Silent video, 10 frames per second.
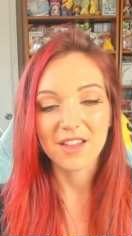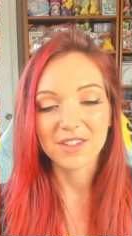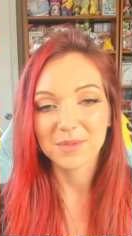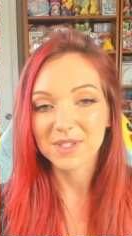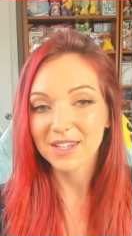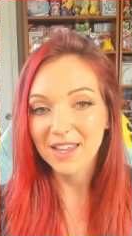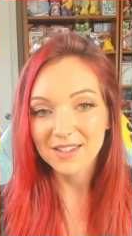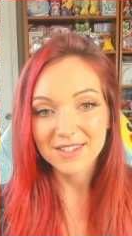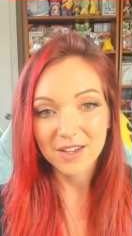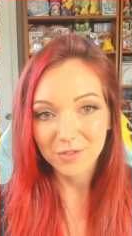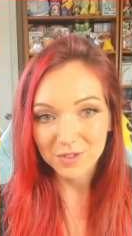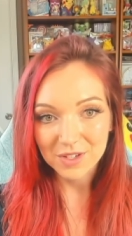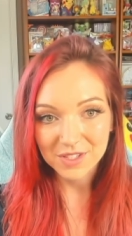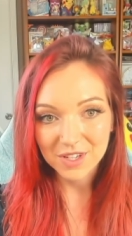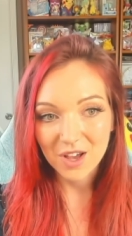This was again several
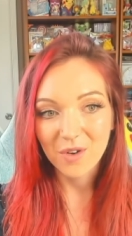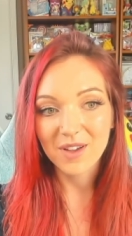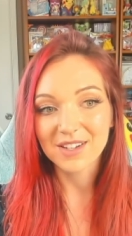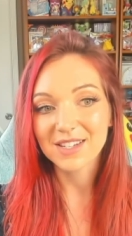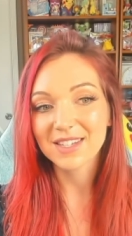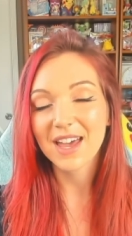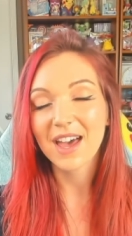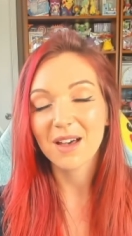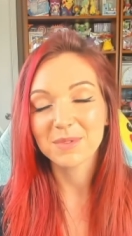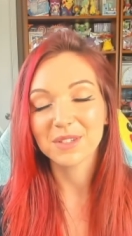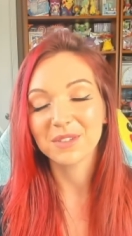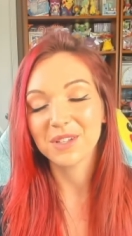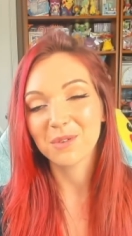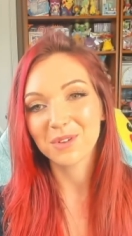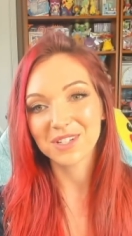years ago, and it is
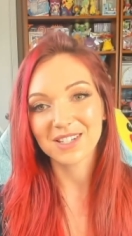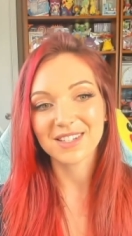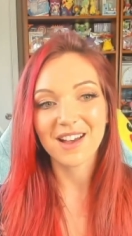absolutely gorgeous.